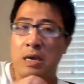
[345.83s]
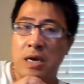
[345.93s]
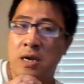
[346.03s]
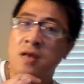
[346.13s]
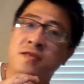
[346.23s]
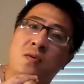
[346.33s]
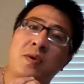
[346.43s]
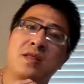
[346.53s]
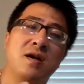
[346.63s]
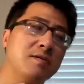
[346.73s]
And also
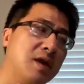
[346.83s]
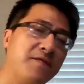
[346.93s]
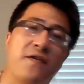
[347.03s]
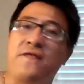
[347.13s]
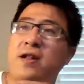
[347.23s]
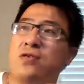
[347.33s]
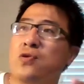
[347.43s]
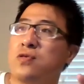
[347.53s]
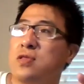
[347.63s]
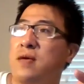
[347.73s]
we know that for
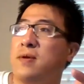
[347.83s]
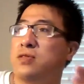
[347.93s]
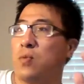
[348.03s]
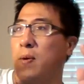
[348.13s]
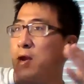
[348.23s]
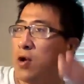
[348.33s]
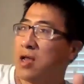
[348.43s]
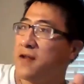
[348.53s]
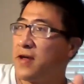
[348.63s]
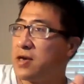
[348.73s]
financial statements, when we look
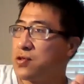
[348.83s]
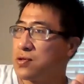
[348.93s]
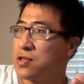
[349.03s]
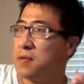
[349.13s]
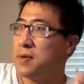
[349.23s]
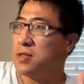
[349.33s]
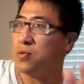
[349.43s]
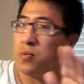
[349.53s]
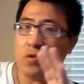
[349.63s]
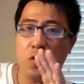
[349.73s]
at the financial statements,
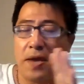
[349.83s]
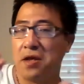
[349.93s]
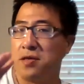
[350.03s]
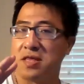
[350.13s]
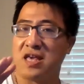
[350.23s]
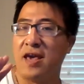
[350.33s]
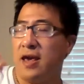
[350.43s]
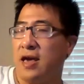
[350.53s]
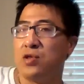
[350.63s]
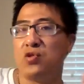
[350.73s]
no matter it's
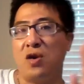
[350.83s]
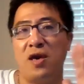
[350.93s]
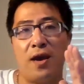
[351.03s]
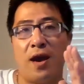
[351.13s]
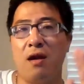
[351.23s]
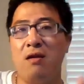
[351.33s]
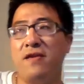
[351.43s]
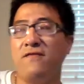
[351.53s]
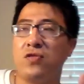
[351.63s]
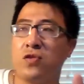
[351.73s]
cash, AR,
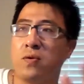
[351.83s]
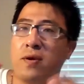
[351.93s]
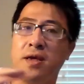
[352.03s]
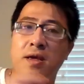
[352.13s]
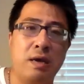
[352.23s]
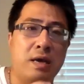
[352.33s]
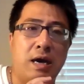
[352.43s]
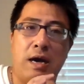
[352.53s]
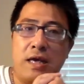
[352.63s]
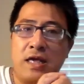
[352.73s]
inventory,
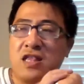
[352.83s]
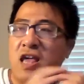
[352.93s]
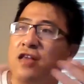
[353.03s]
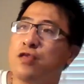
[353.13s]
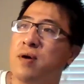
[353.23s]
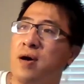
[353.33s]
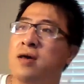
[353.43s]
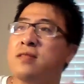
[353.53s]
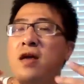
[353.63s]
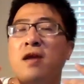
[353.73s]
intangible
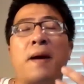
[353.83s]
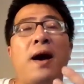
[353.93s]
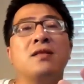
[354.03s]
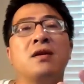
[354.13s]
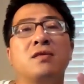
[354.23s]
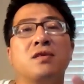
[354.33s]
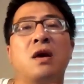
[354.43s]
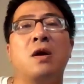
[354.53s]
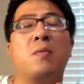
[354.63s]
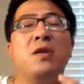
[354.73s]
asset, or patents,
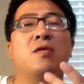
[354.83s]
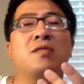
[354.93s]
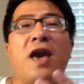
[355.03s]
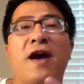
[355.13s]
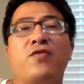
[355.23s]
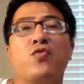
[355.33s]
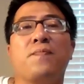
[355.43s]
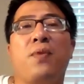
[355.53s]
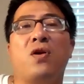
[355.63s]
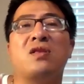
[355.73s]
we know they have to
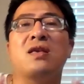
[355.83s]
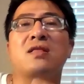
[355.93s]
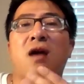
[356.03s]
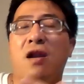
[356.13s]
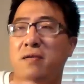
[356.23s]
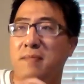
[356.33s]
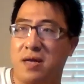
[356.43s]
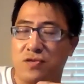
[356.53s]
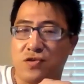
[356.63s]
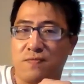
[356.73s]
report it in dollar
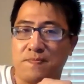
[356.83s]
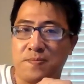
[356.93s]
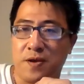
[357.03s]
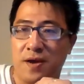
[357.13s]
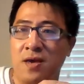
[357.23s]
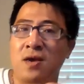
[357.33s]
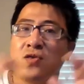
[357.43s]
amounts, right?